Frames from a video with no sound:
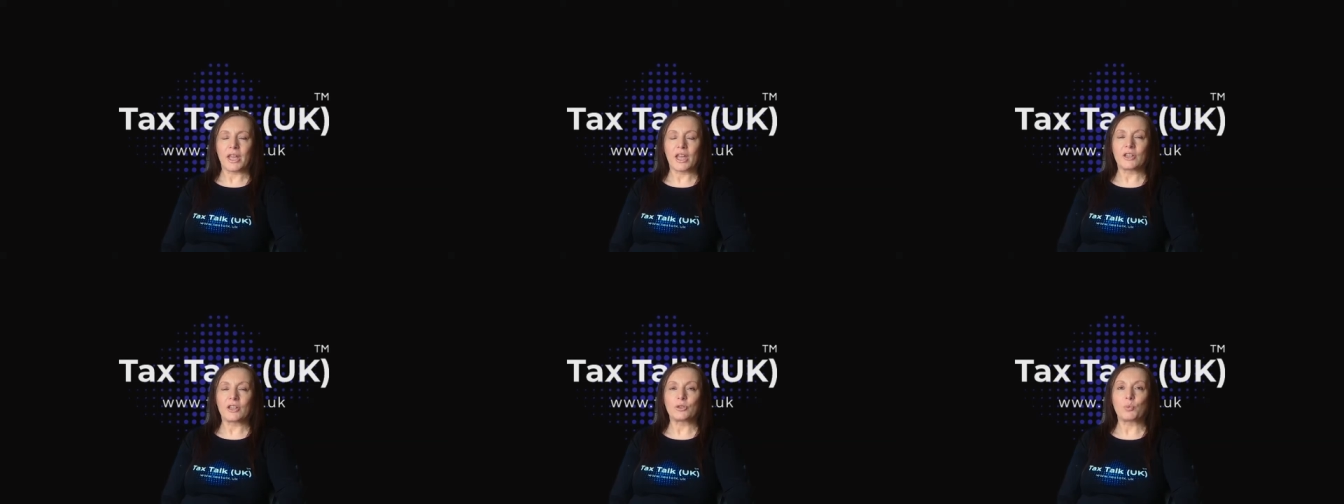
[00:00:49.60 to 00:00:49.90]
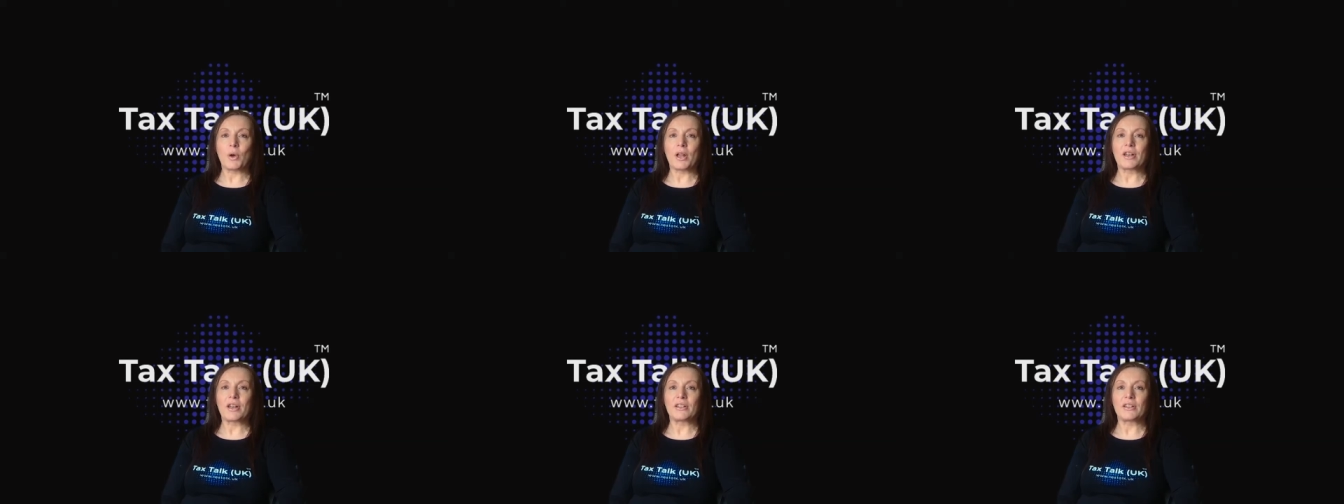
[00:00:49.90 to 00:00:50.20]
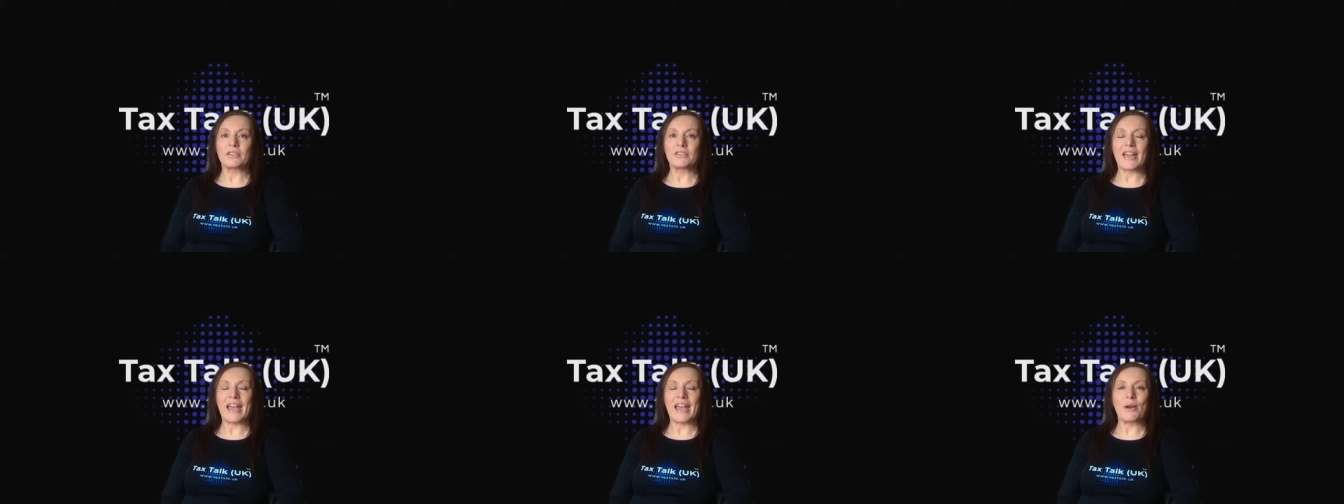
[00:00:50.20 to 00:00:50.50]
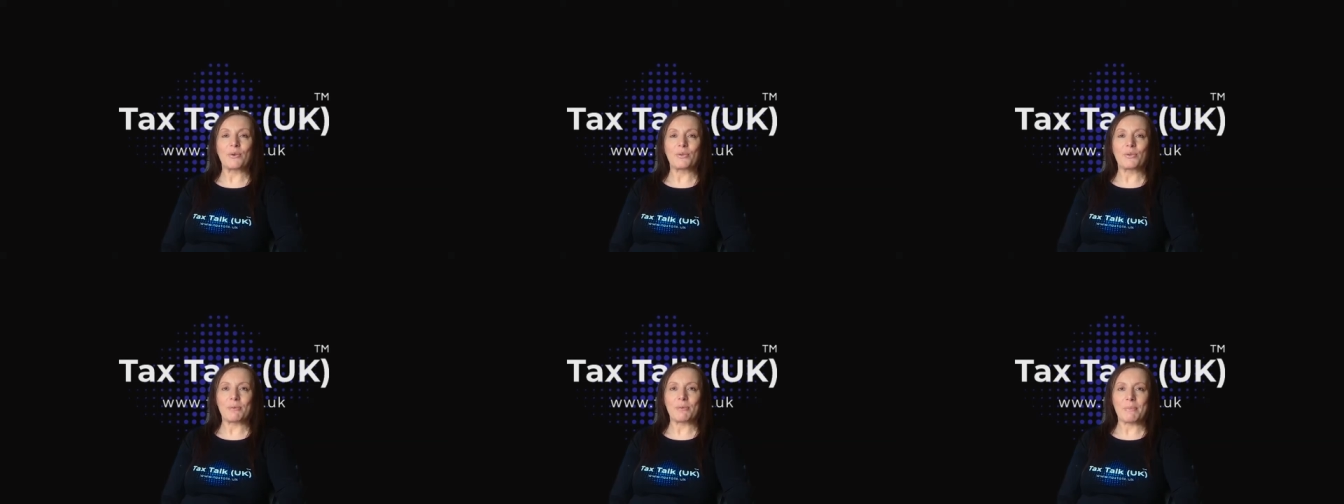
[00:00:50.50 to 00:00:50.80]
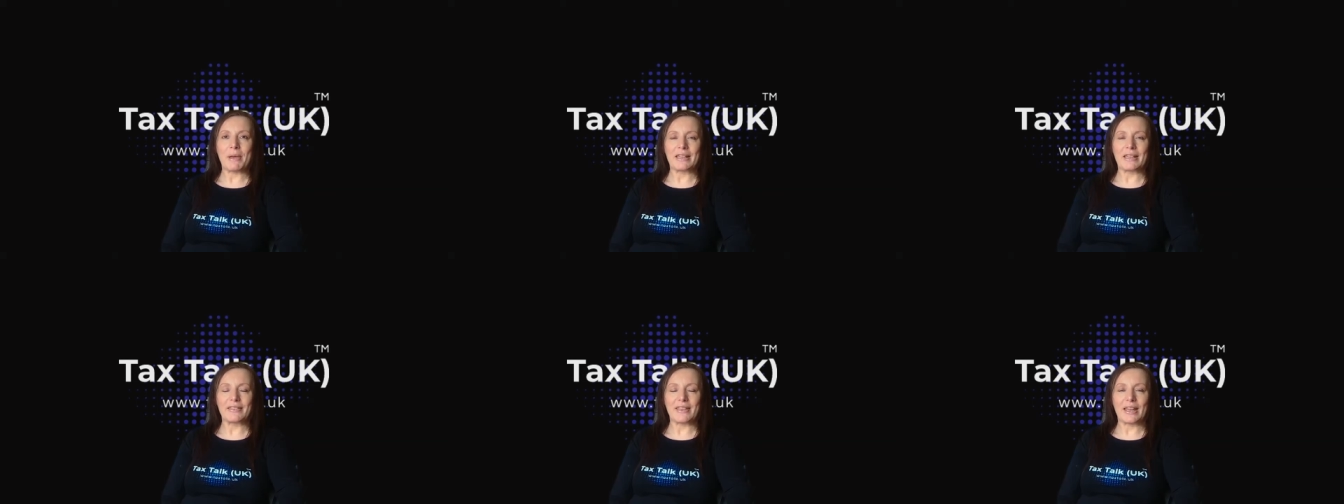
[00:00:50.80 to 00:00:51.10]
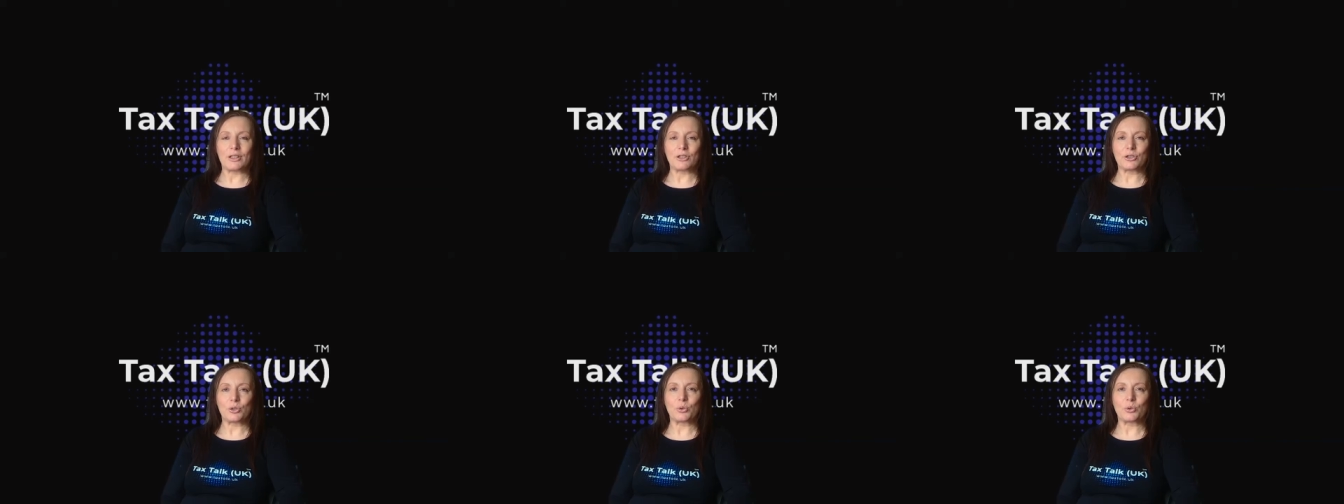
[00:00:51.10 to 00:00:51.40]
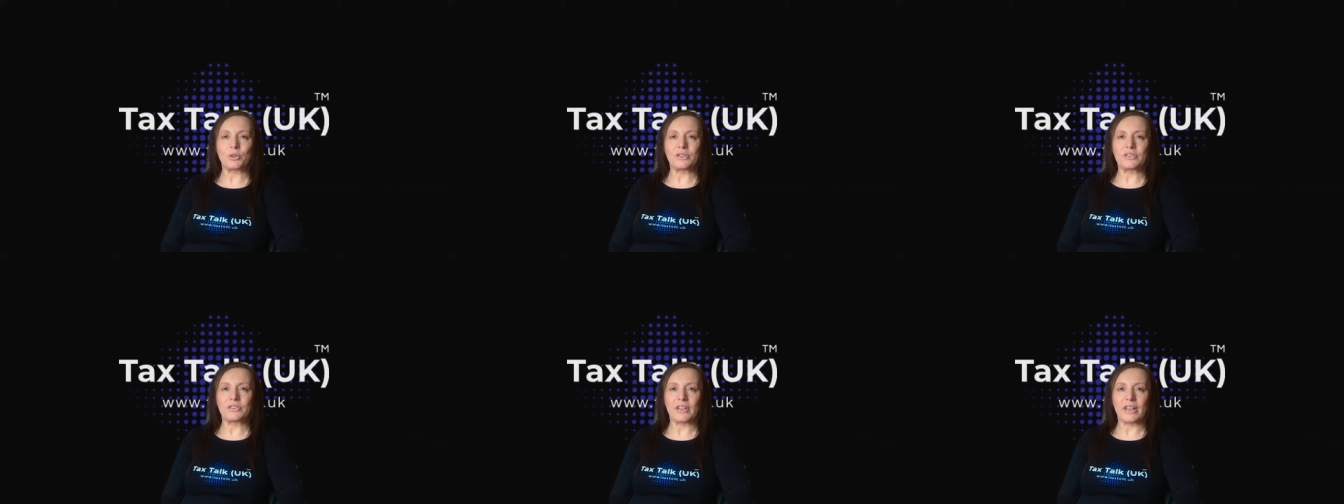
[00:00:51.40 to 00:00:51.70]
as well as how they make their
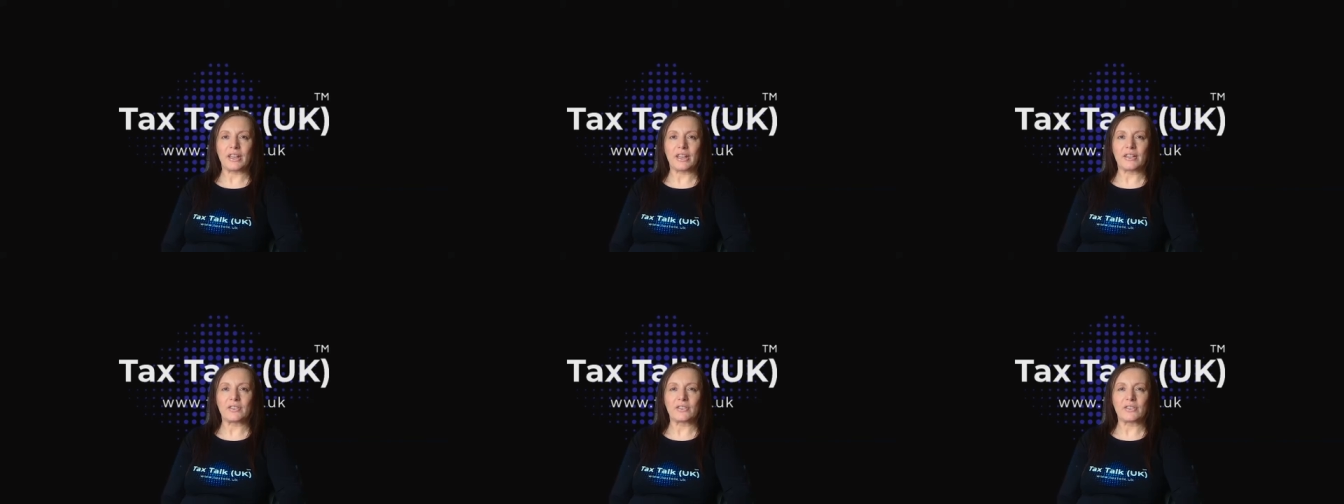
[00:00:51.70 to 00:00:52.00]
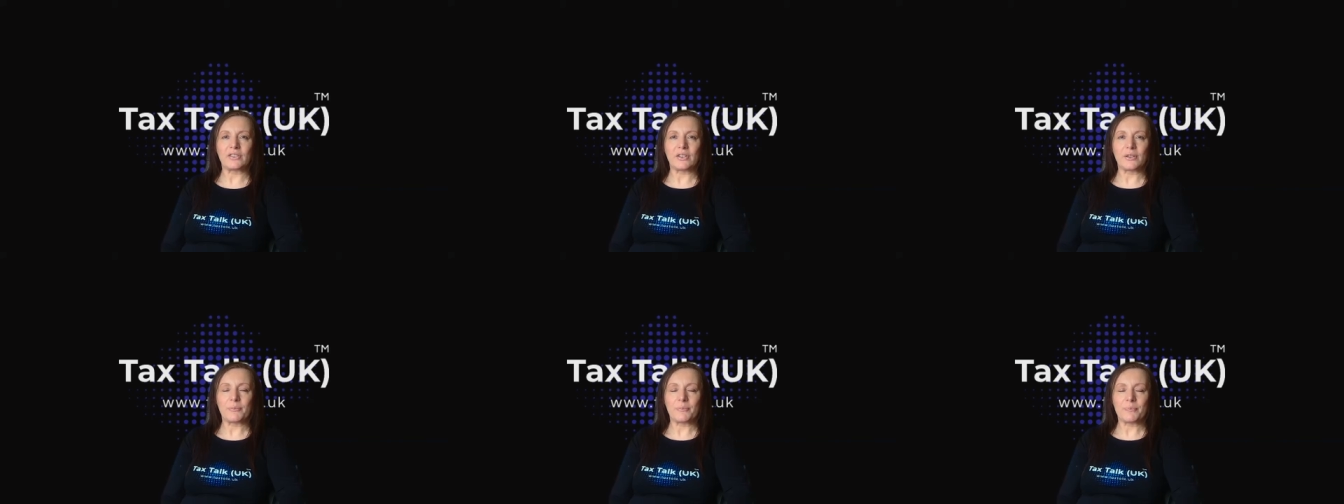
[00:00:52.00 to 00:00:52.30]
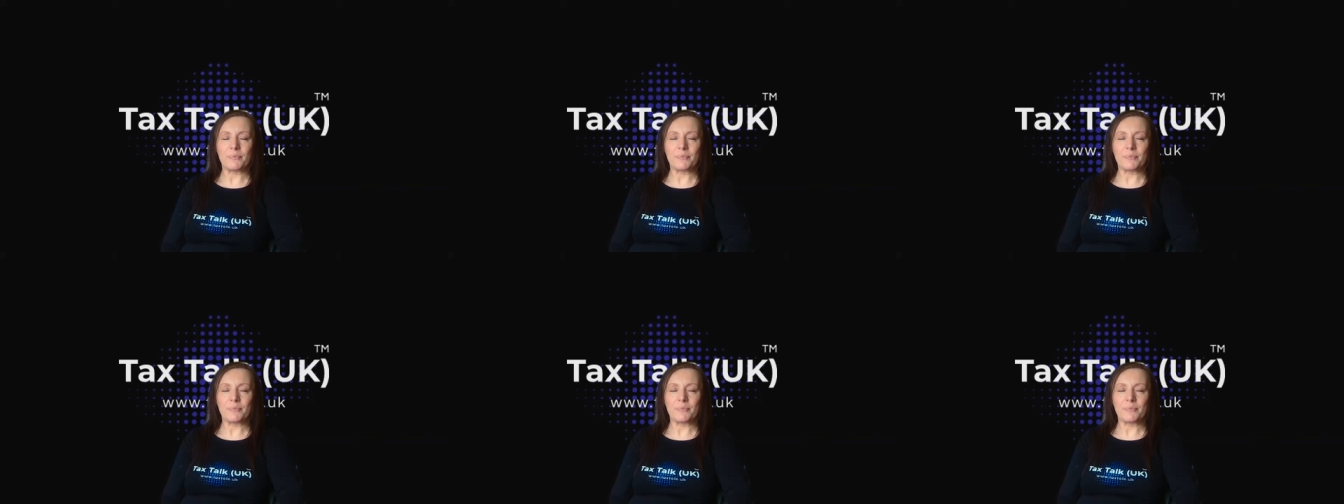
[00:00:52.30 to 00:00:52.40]
choices.